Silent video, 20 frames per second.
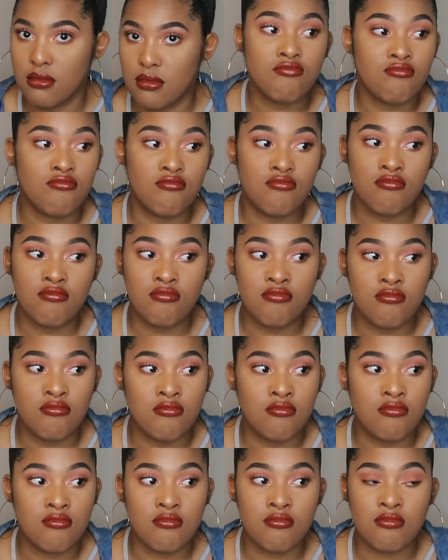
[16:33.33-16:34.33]

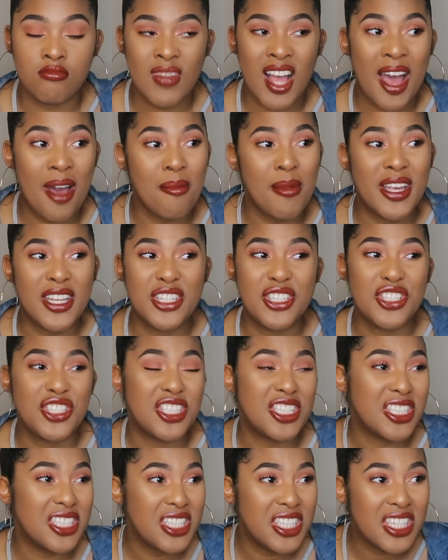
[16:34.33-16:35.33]
I made
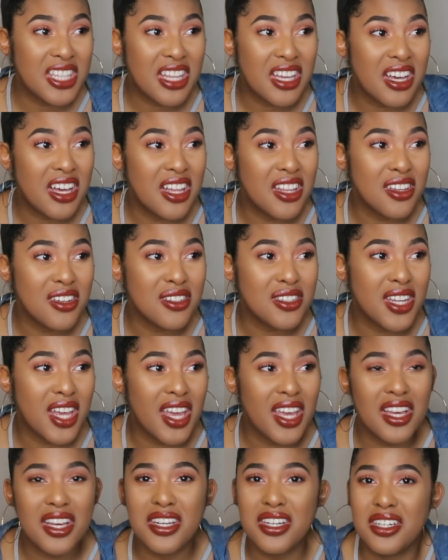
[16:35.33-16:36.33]
chili the other
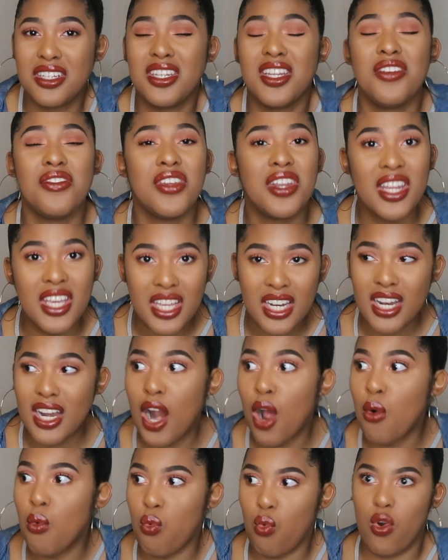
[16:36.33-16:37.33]
day. Couldn't even eat it.
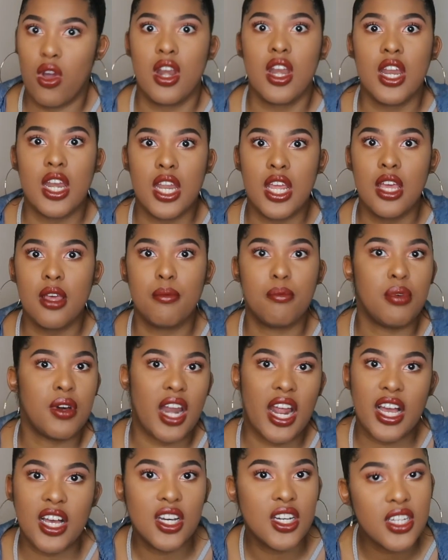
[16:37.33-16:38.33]
I wanted it,
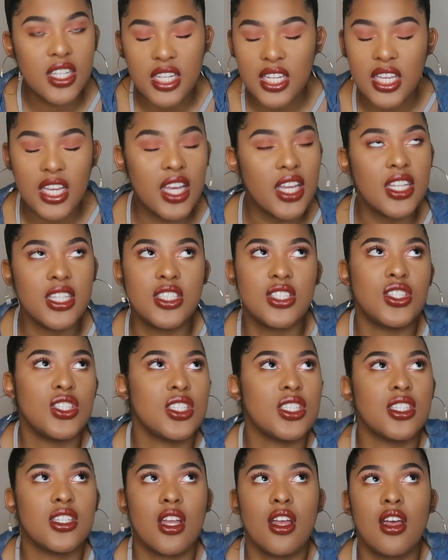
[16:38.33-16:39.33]
but I couldn't eat it. It's
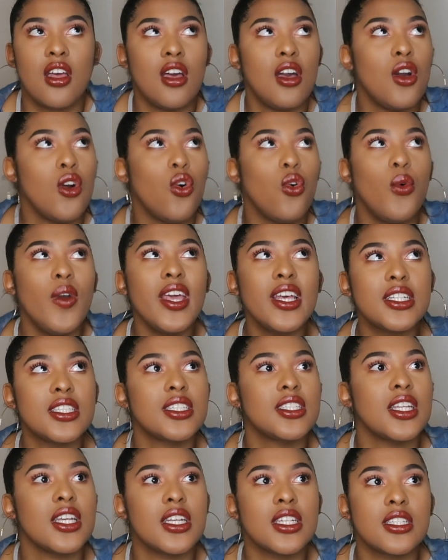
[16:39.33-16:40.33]
just, week
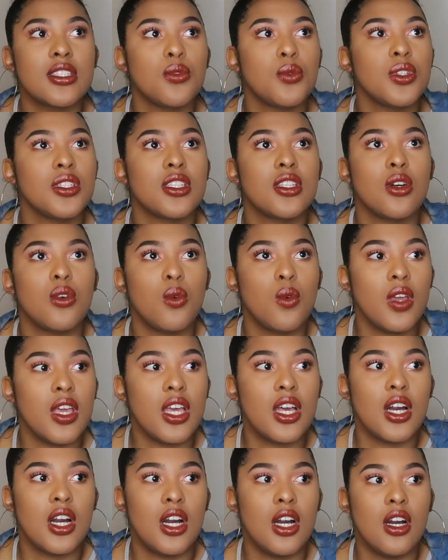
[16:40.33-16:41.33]
6 was the
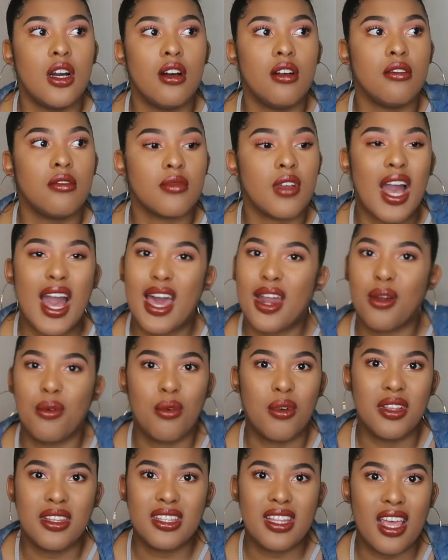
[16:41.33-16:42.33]
week of, I
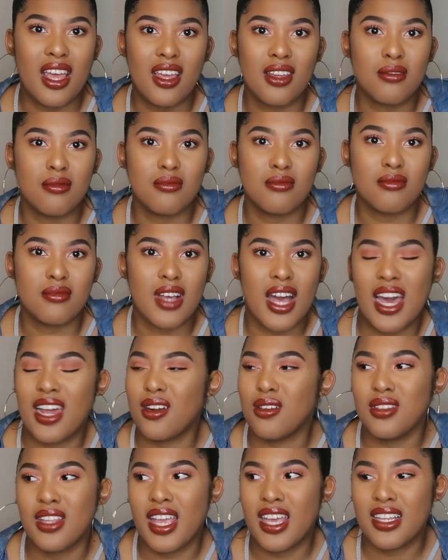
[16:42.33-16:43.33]
don't want that. I
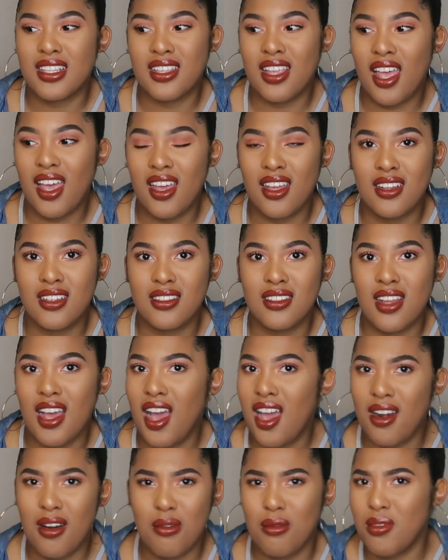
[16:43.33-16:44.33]
don't like that.
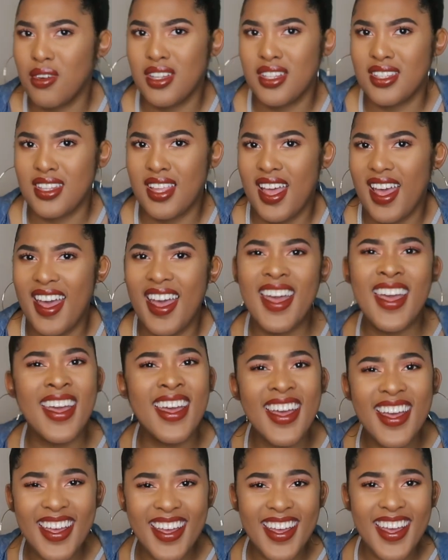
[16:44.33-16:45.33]
I don't want
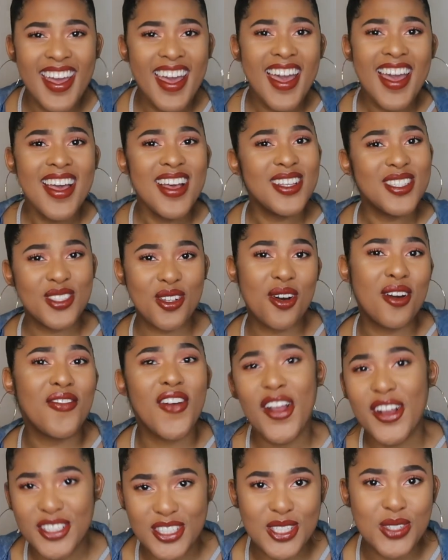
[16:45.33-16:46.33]
that. So
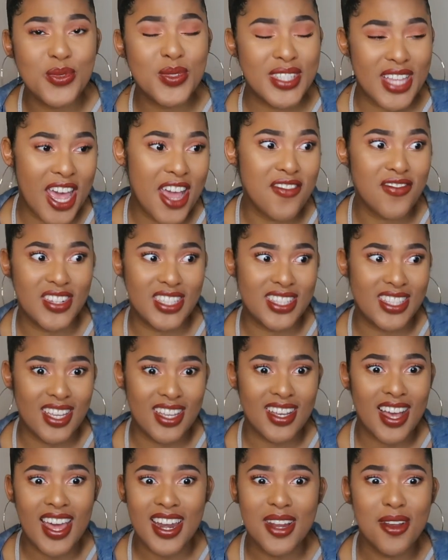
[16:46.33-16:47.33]
aversions was
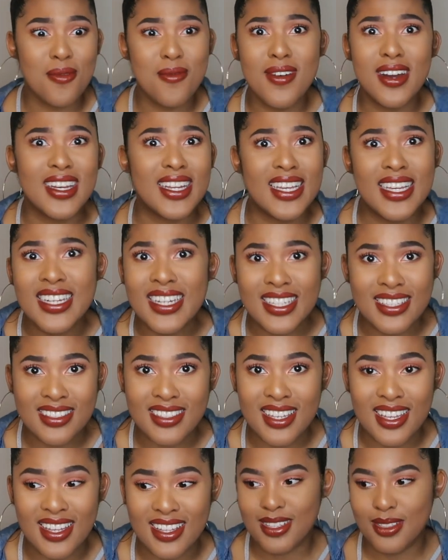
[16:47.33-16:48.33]
everything. I didn't want
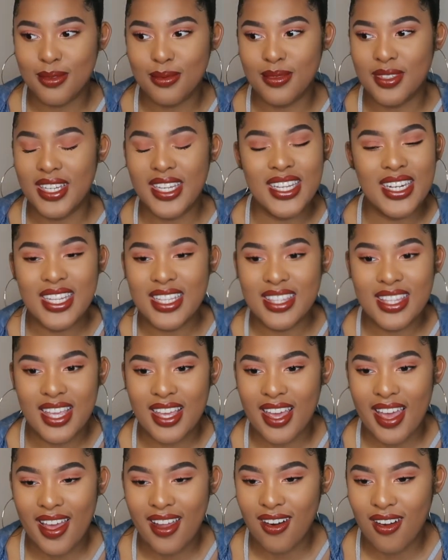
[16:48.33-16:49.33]
anything.
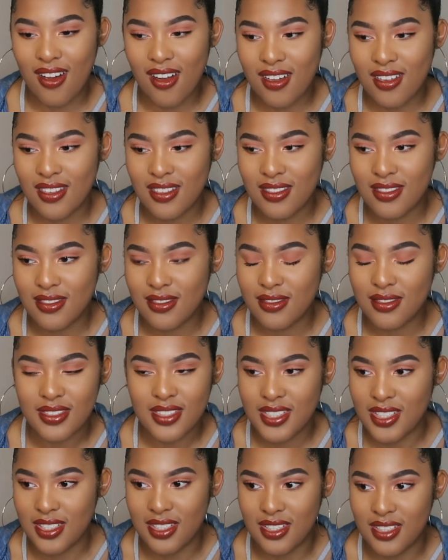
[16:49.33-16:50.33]
Anything at all.
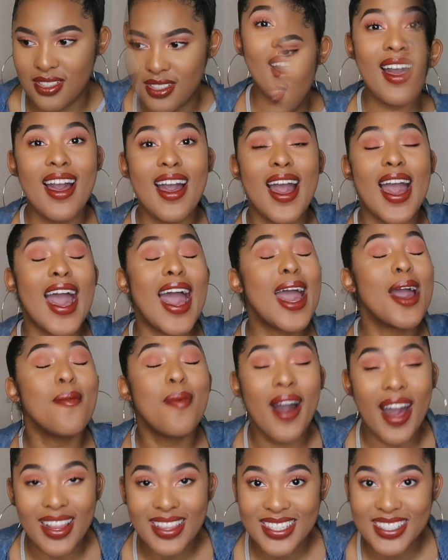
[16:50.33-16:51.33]
Oh, I
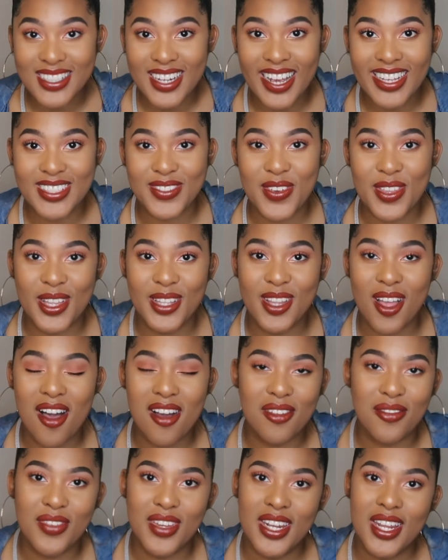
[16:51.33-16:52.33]
apologize for the
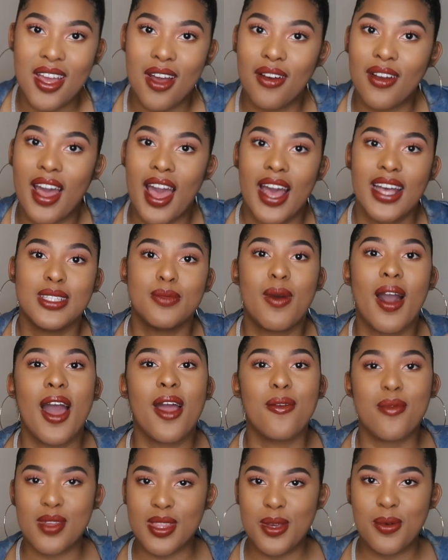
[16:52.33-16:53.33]
long video, guys, but
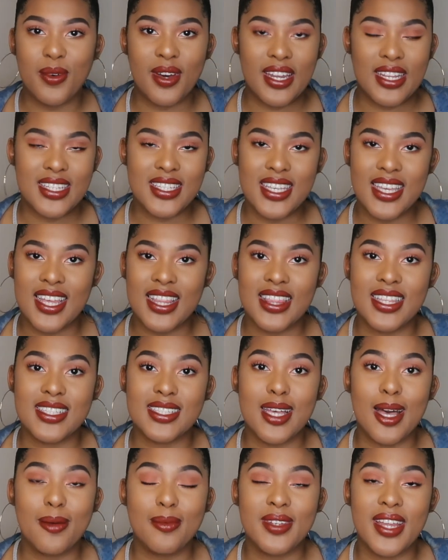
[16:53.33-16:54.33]
I really wanted to get
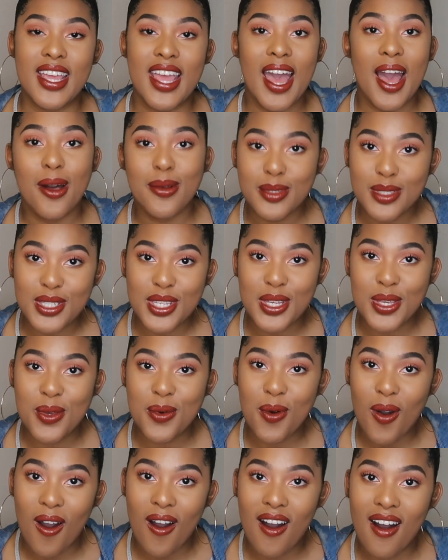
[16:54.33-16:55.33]
this update out to
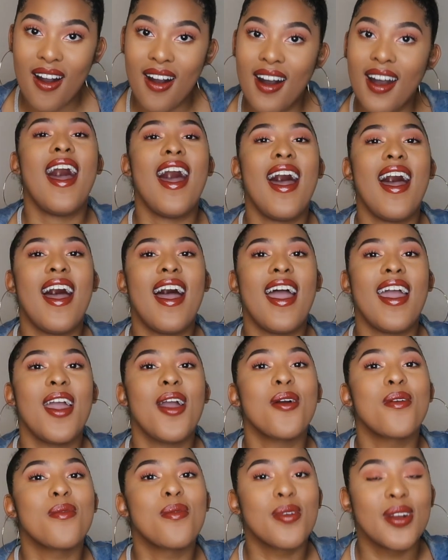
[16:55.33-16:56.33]
you all.
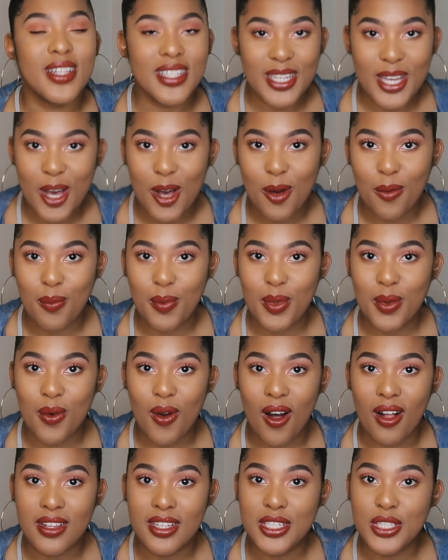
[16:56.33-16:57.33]
I really hope
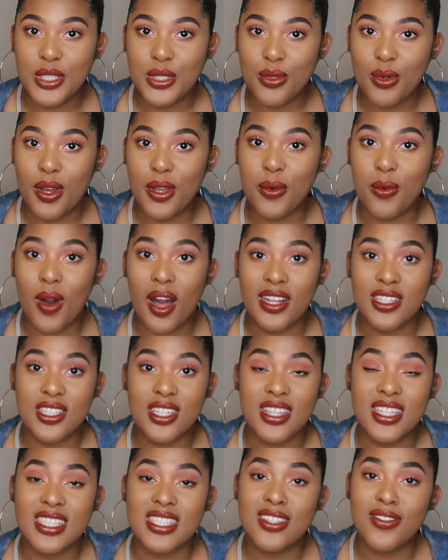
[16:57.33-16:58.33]
you all enjoyed
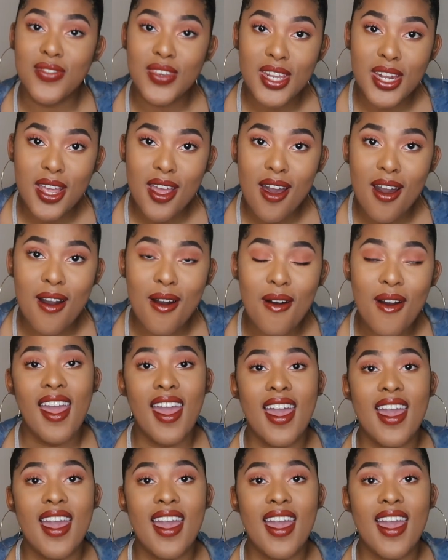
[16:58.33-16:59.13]
watching this video.